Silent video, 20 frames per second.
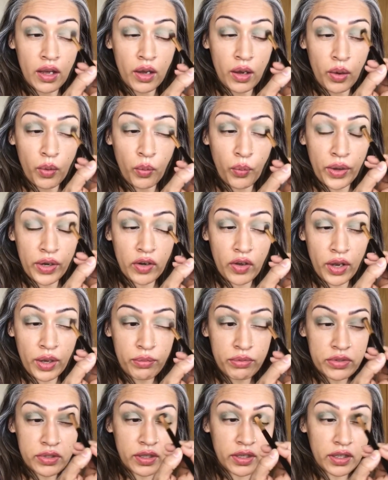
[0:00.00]
when I
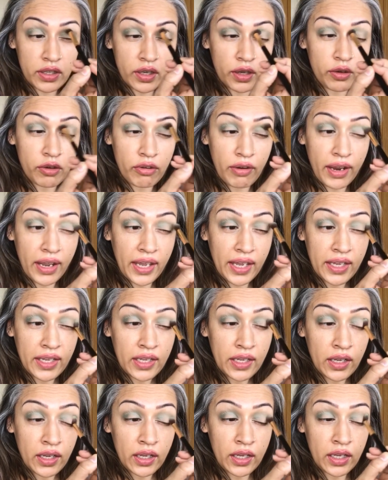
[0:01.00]
was going to go
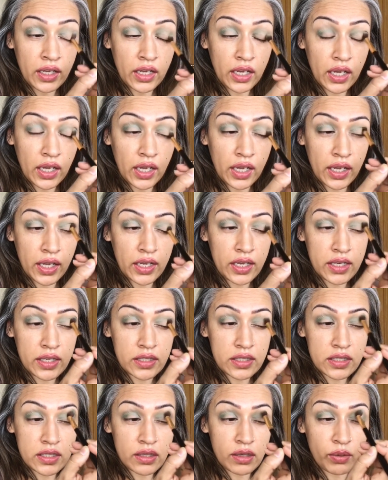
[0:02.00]
grey
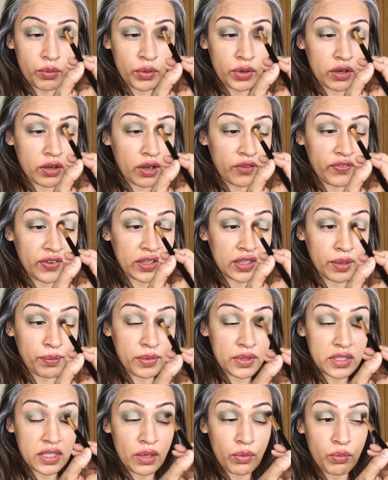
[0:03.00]
and when I found that my
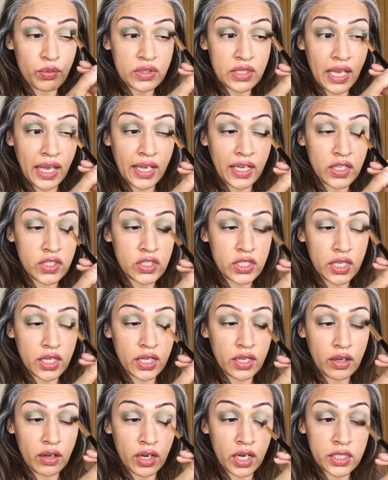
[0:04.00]
skin was
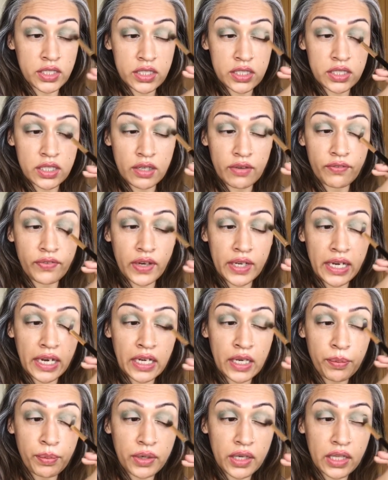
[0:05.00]
aging, I just didn't find
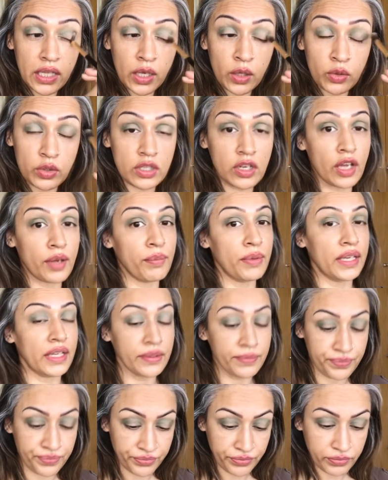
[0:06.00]
anybody that looked like me
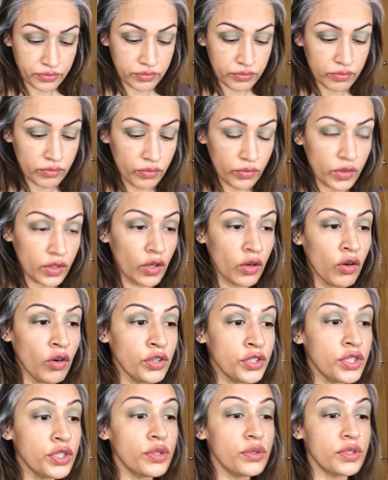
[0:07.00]

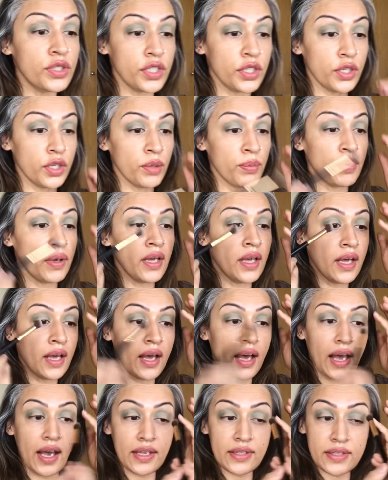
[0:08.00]
on YouTube,
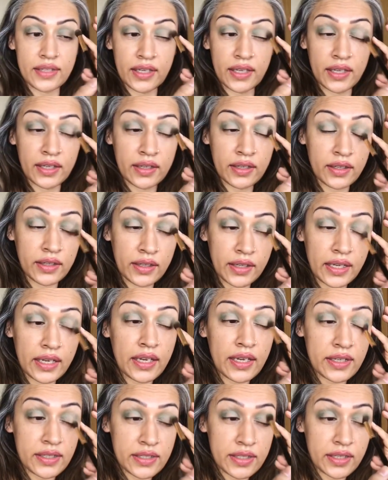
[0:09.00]
as in
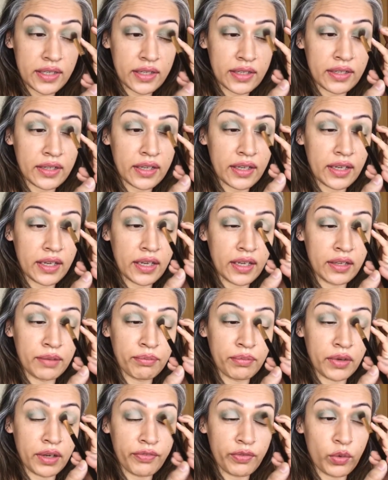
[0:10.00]
Indian, in
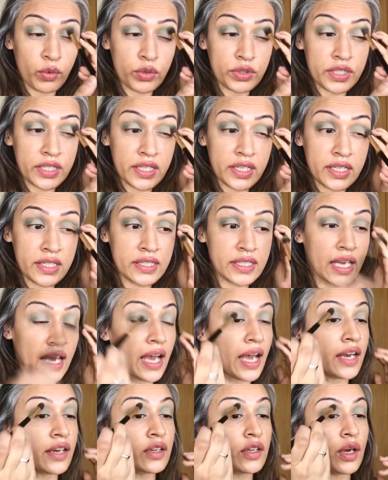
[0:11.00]
my 40s
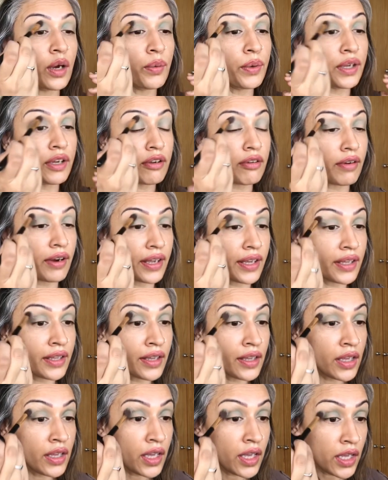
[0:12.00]
and going grey.
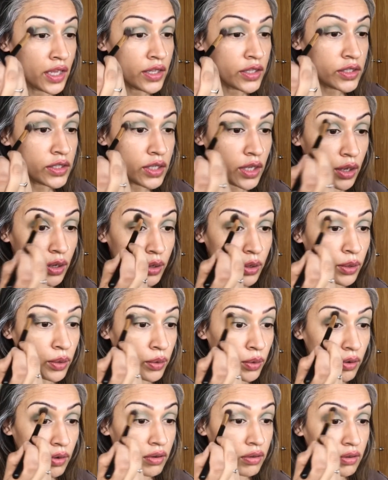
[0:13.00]

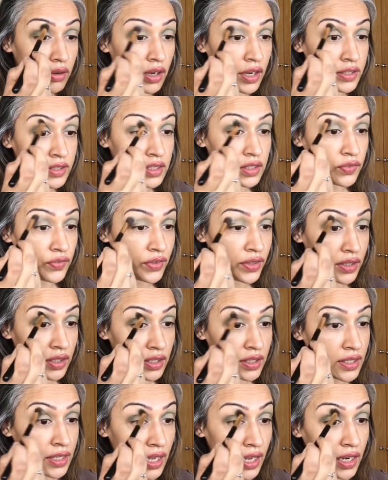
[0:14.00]
So I just
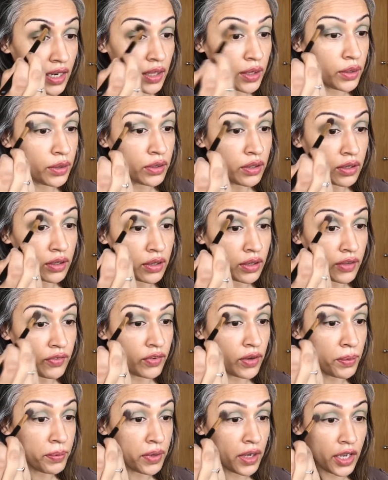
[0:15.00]
figured, hello, if
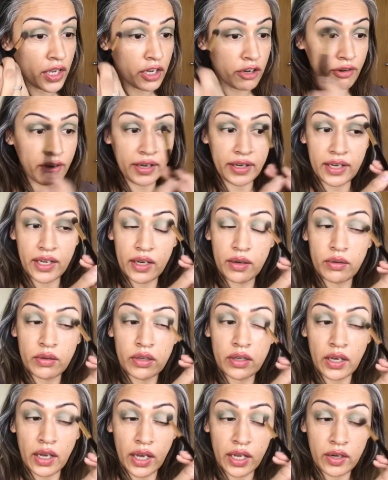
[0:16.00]
I'm going grey now
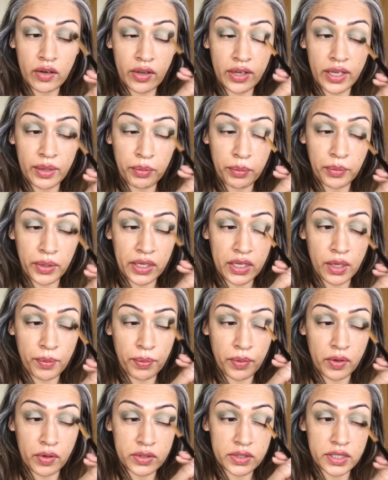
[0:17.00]
and I am a makeup
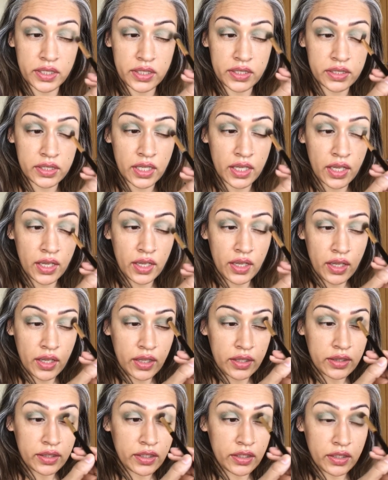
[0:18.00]
artist,
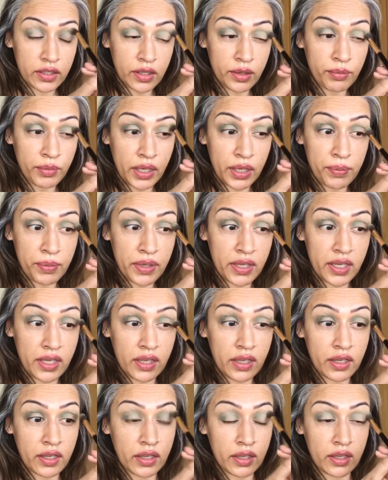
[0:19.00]
you know,
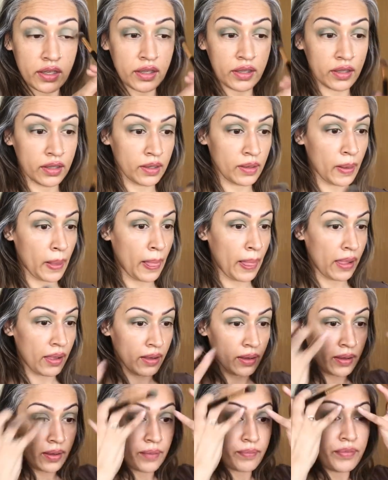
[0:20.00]
maybe
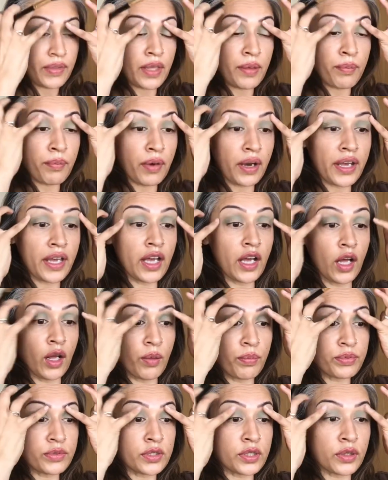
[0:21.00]
it might
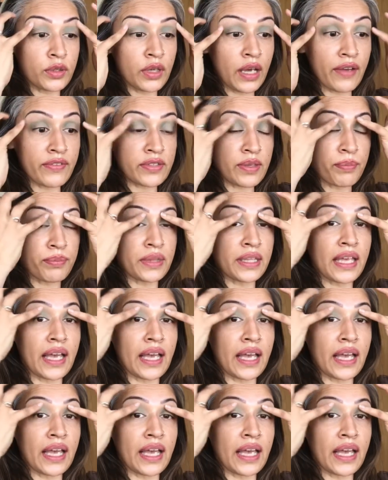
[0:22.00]
help to have something